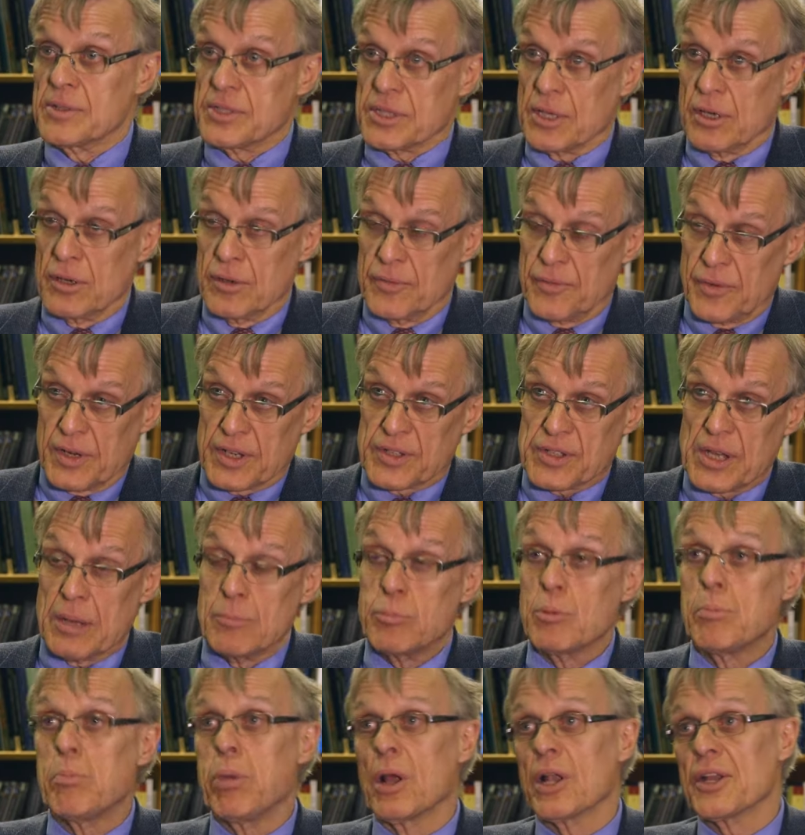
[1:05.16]
so for
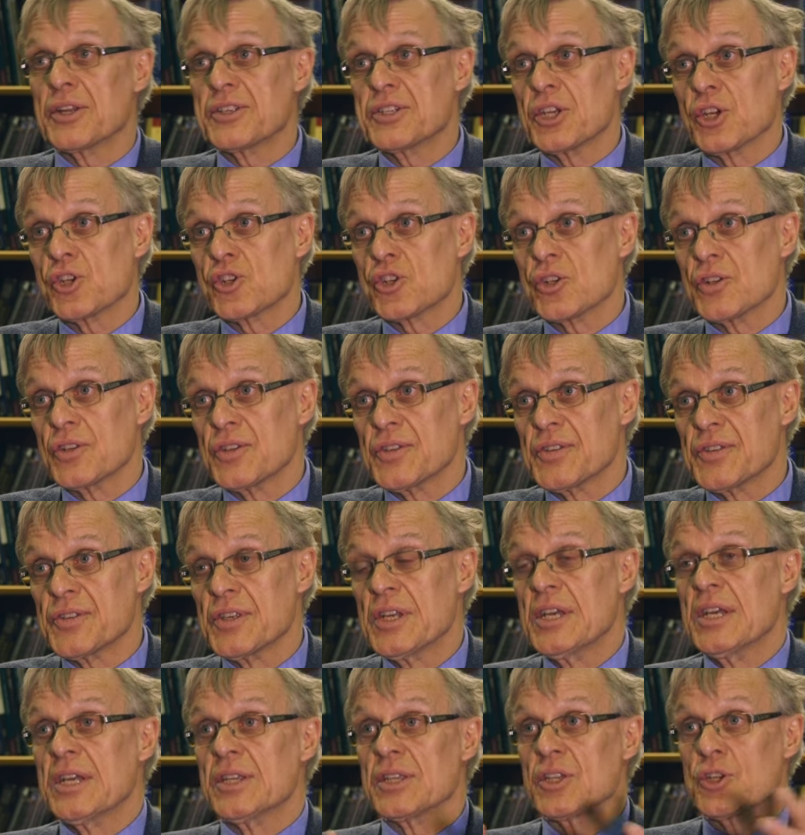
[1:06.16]
example politicians,
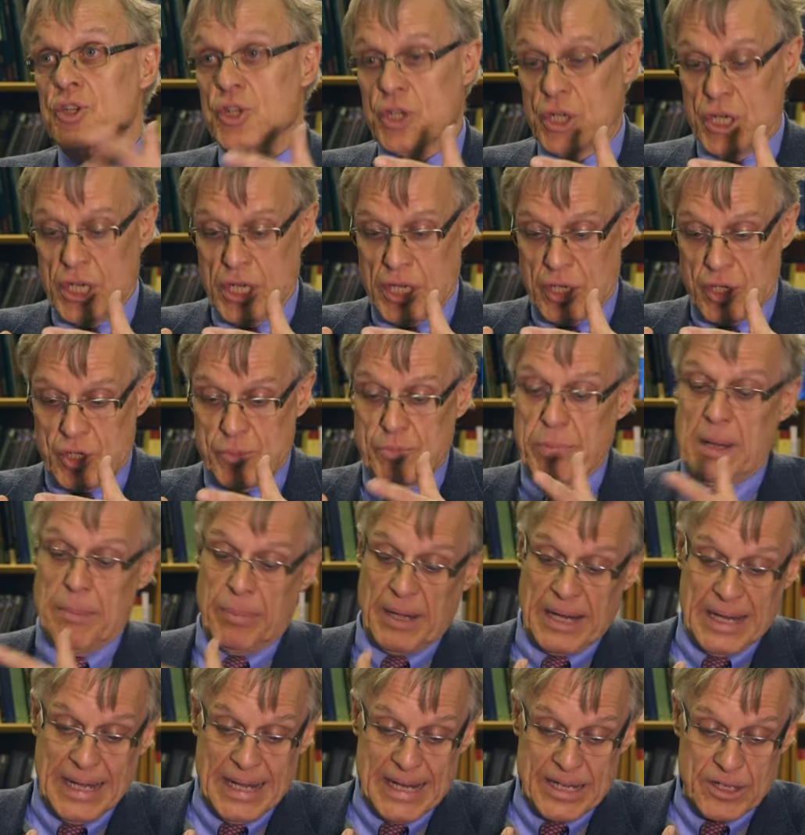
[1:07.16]
the church,
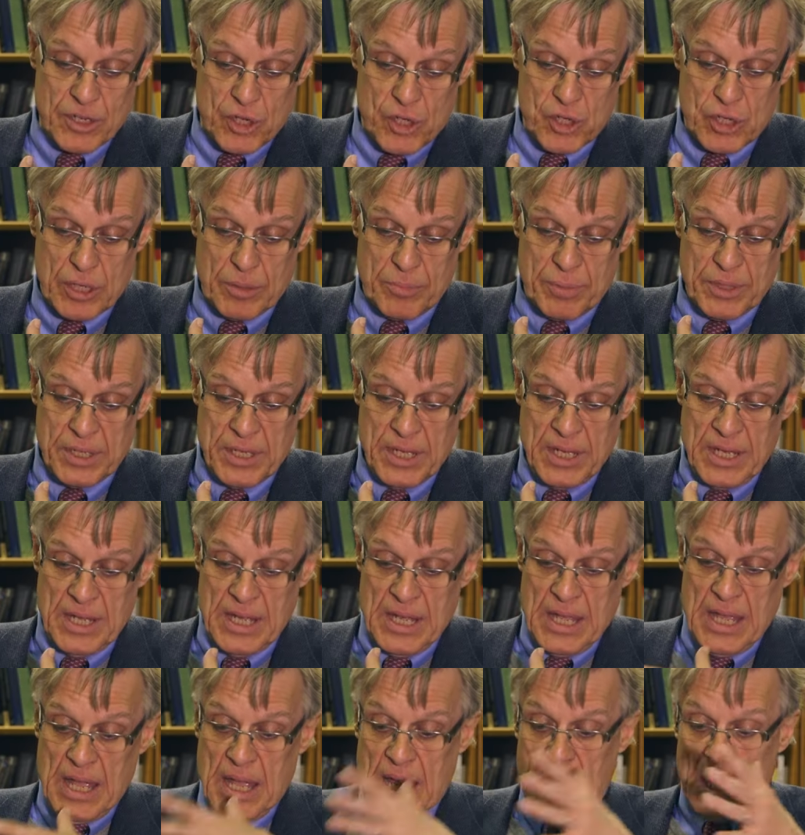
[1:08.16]
public leadership,
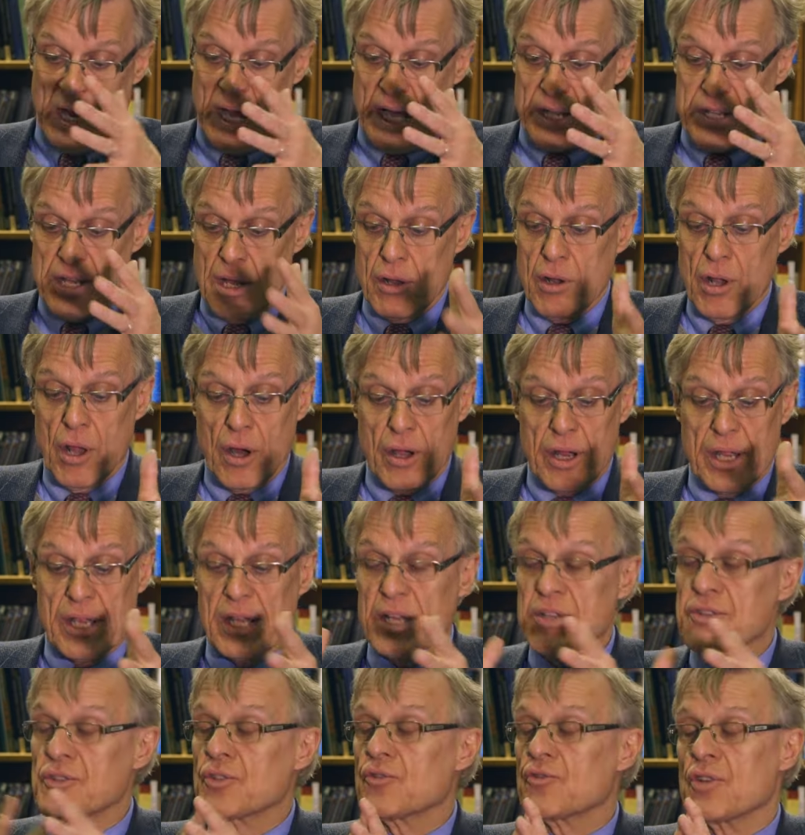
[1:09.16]
are no longer
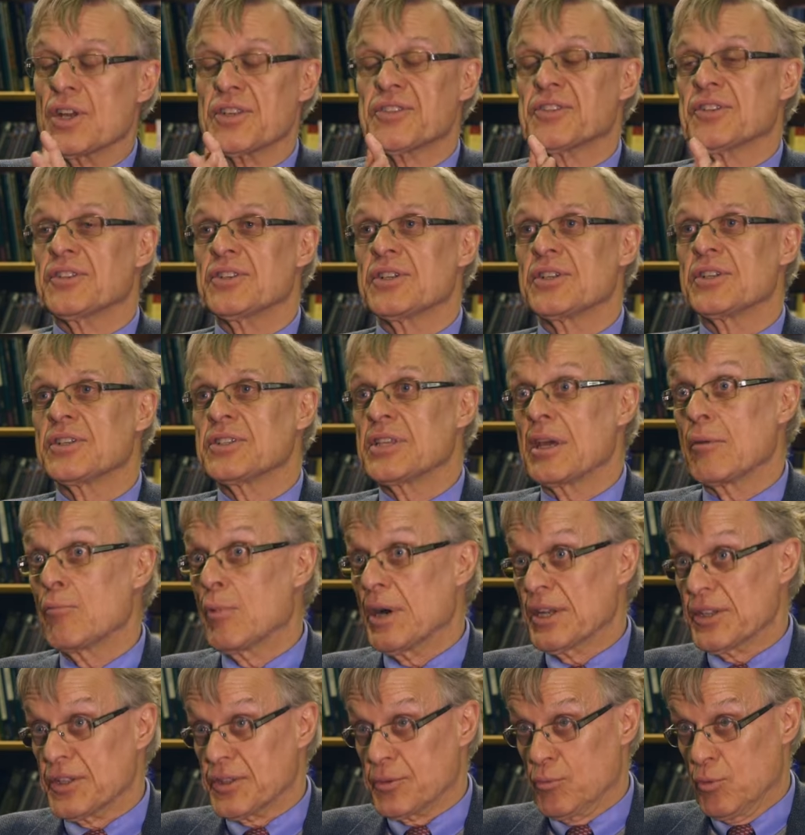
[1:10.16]
as trusted as they
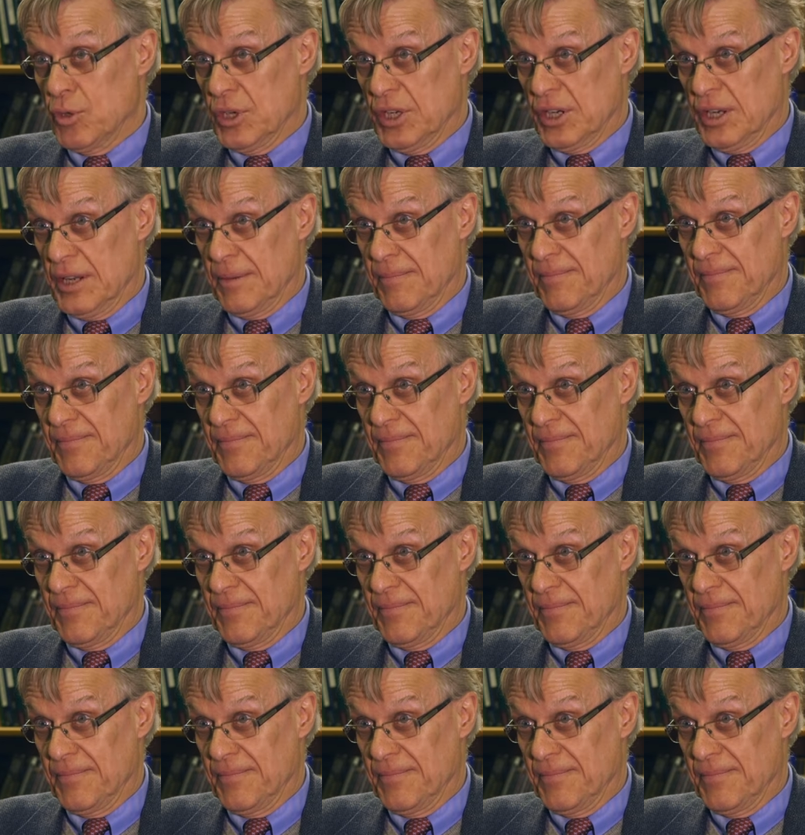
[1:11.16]
once were.